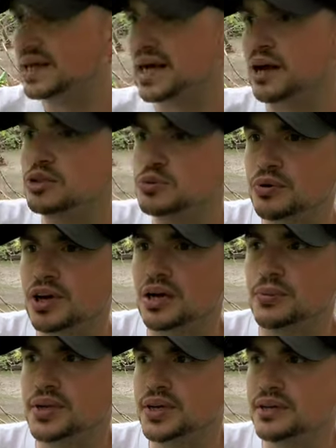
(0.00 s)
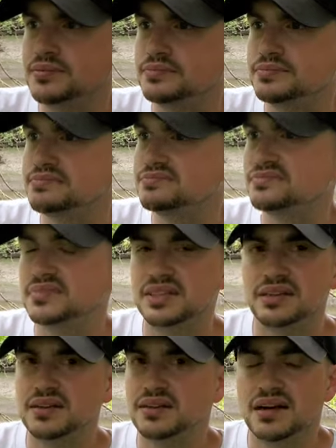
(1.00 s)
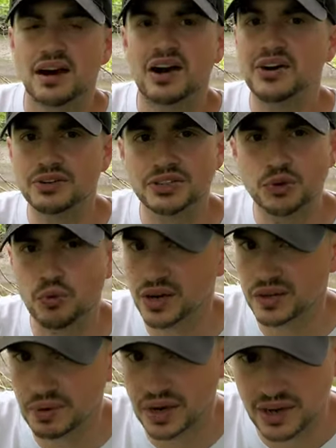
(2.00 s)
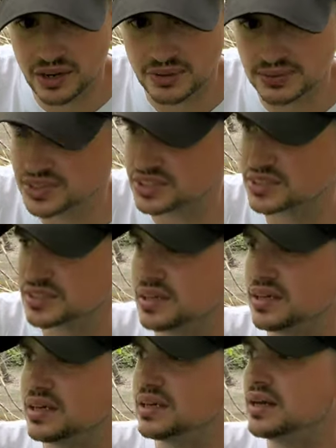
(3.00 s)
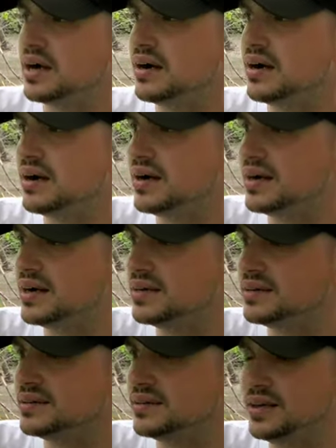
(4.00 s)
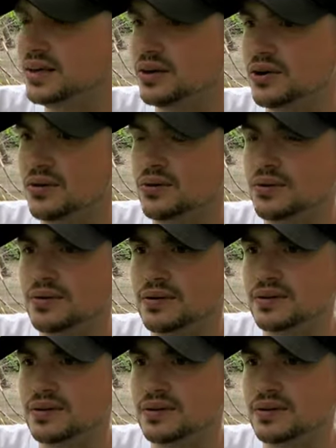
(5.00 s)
I was probably 120 pounds, you know,